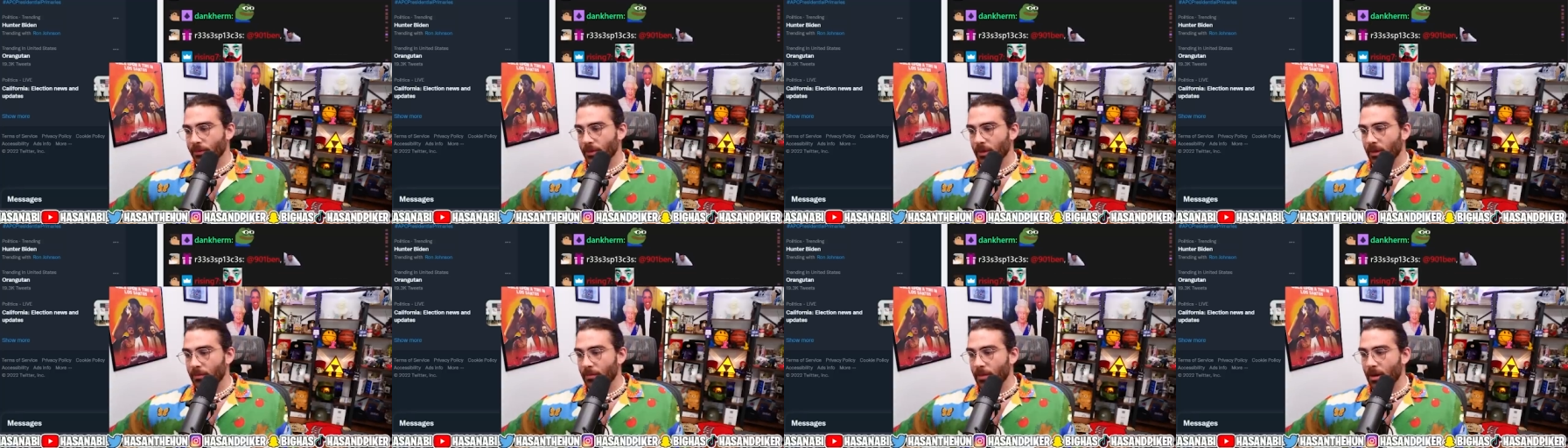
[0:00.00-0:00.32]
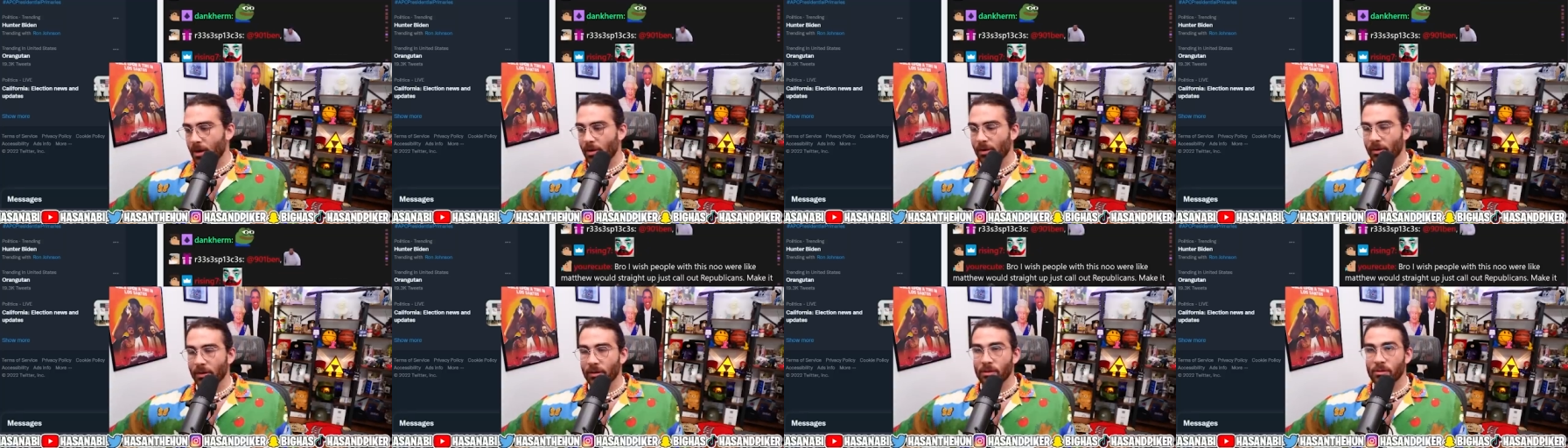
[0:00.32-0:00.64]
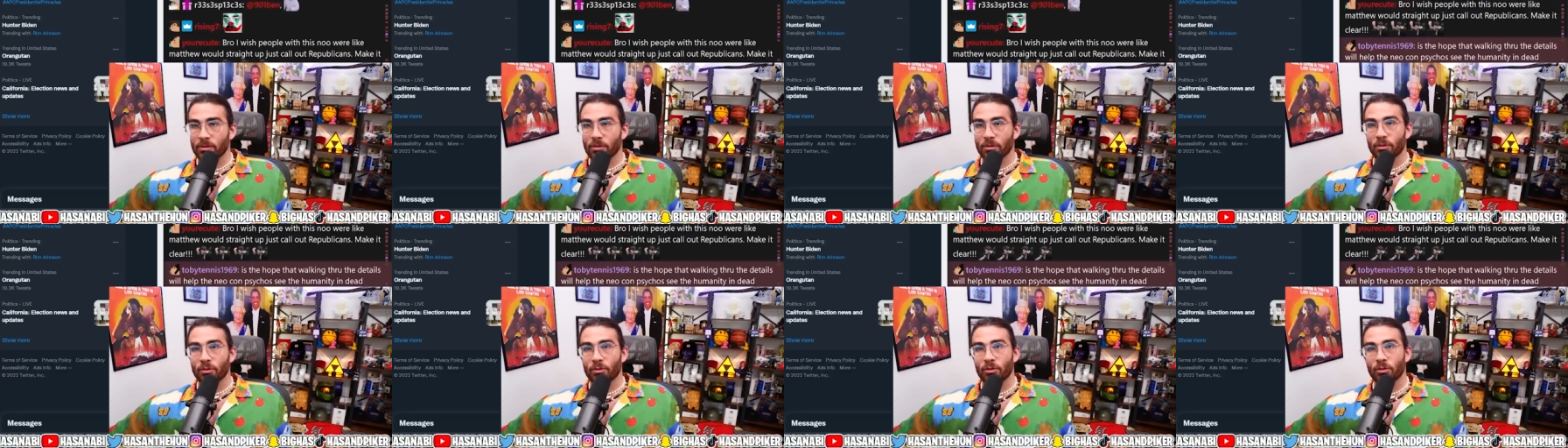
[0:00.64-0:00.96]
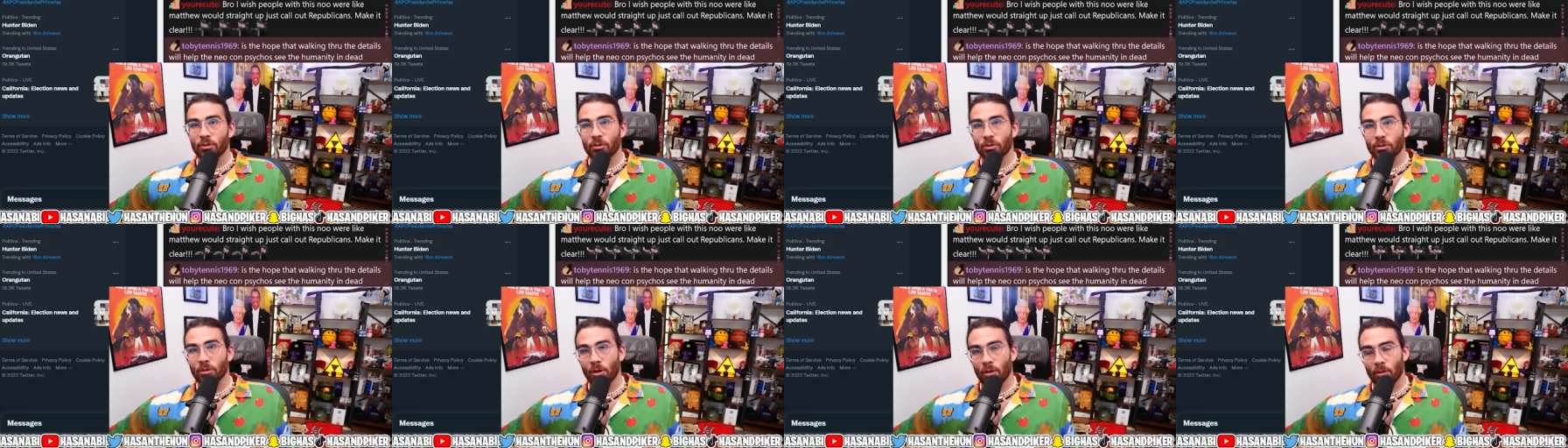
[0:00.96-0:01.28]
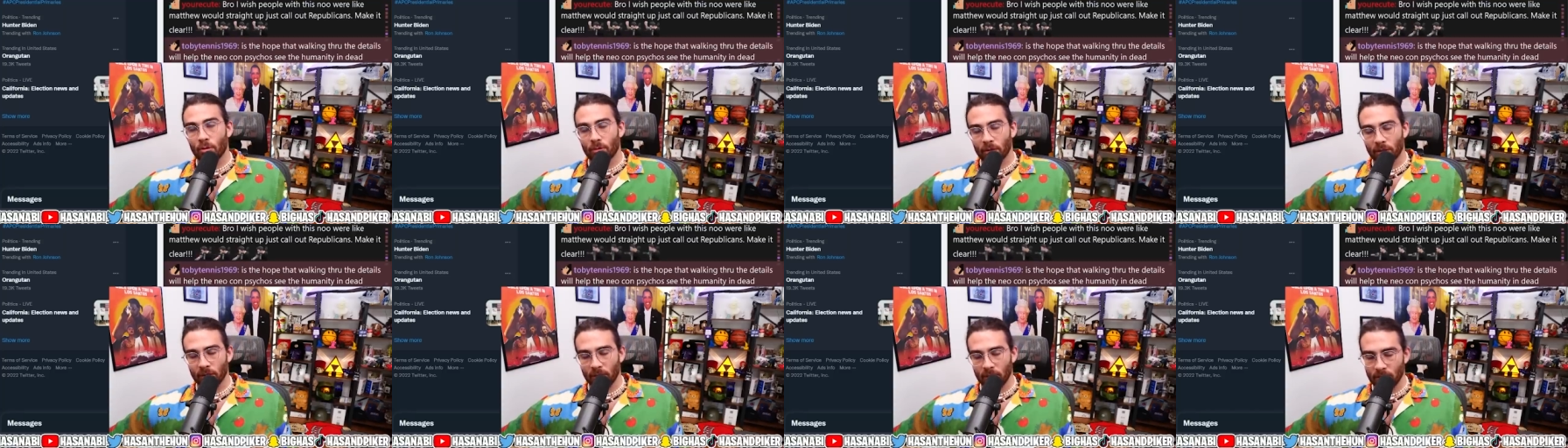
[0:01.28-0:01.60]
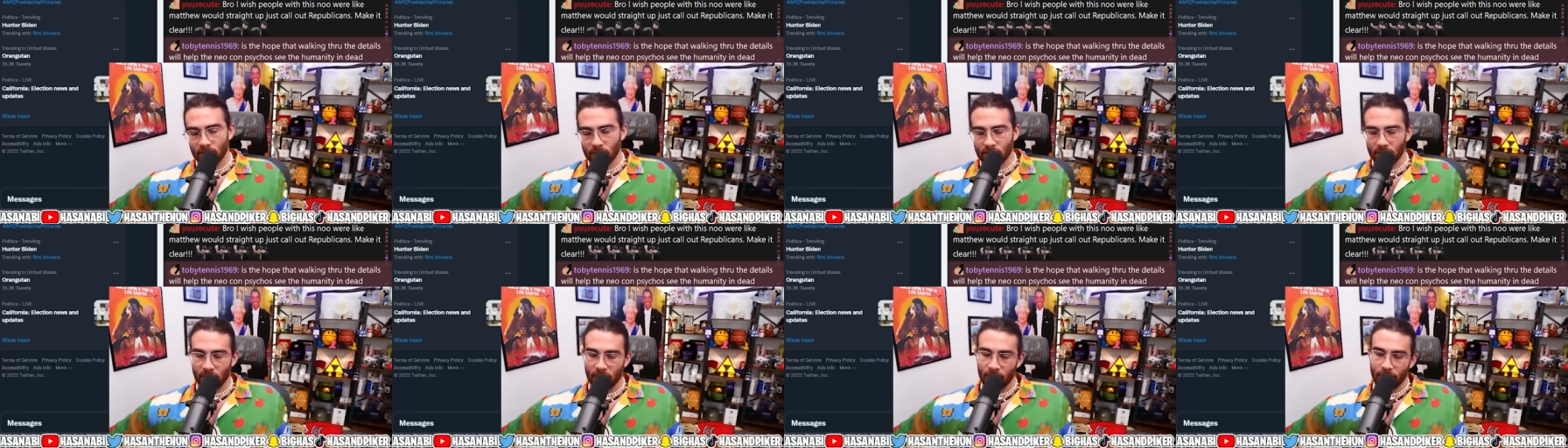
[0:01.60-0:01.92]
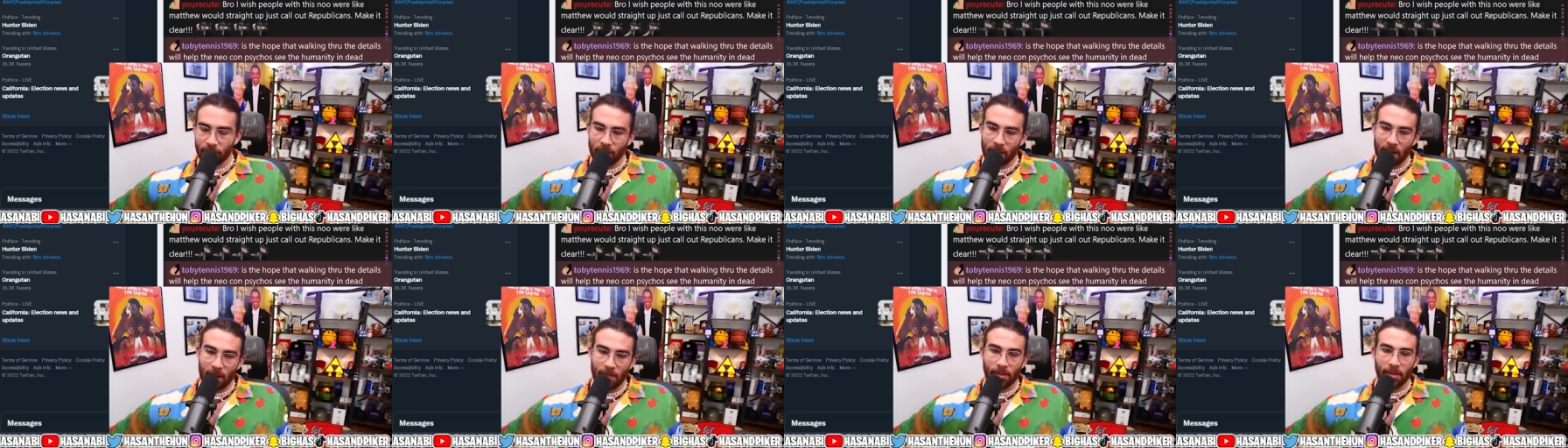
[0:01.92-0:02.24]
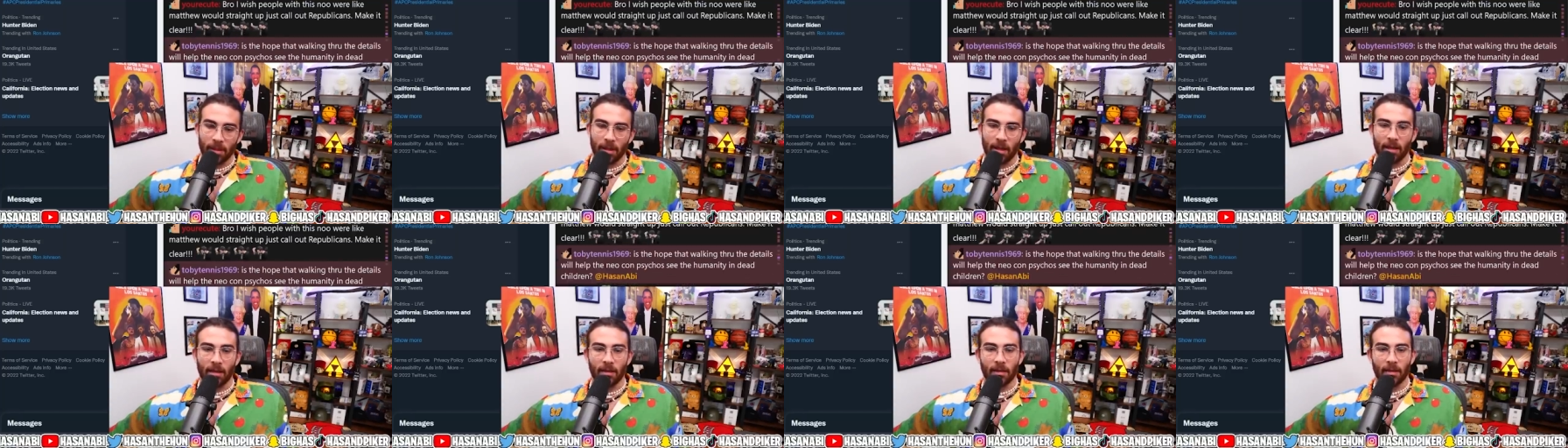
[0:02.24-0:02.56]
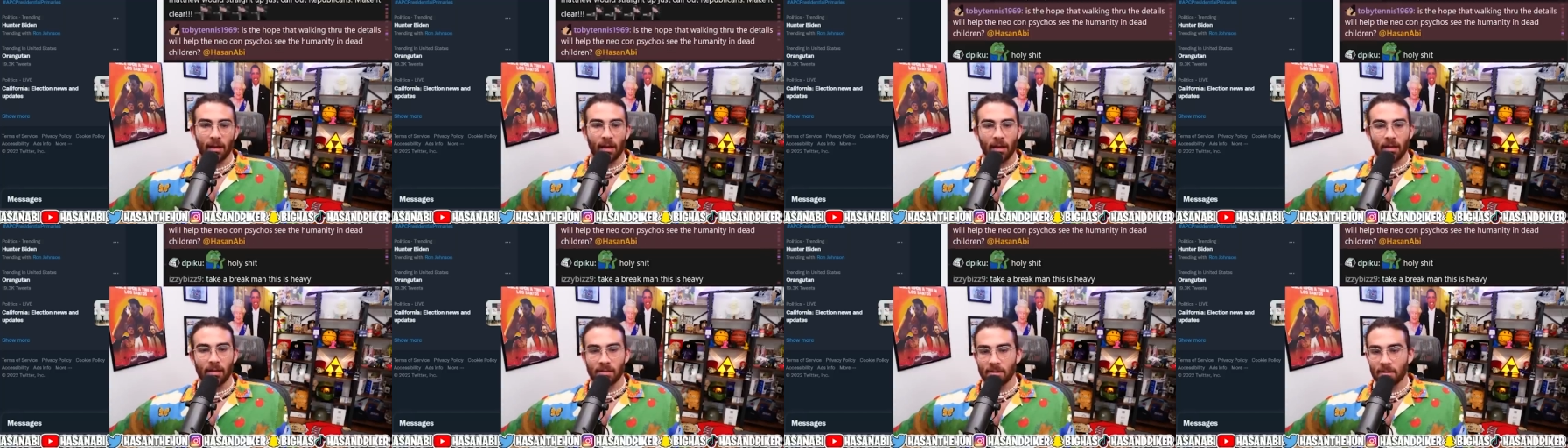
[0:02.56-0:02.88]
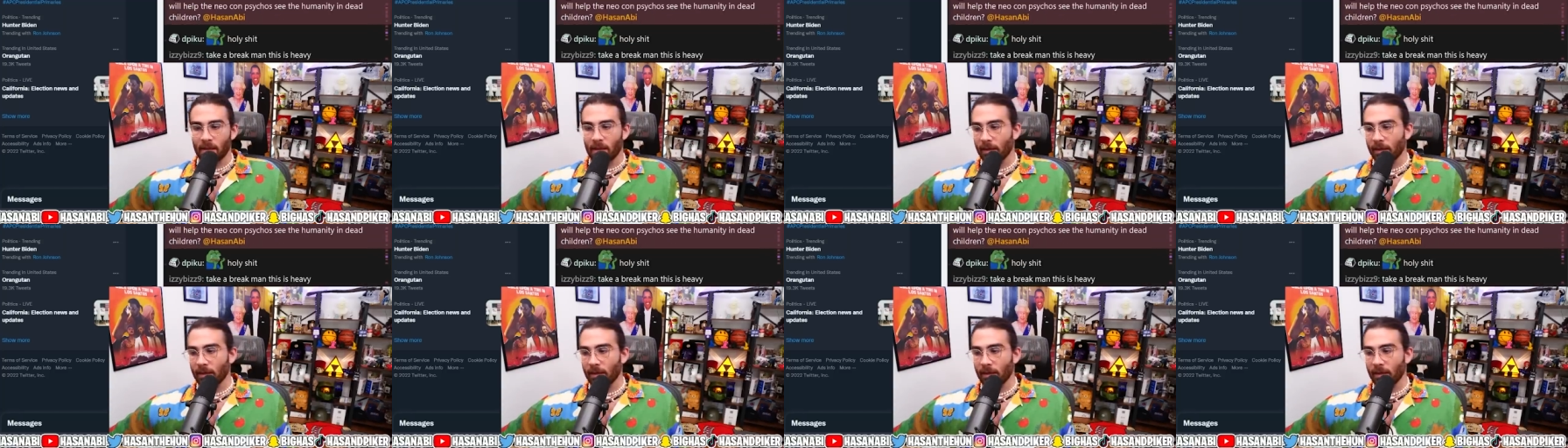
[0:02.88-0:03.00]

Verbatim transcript: Americans are so easily propagandized.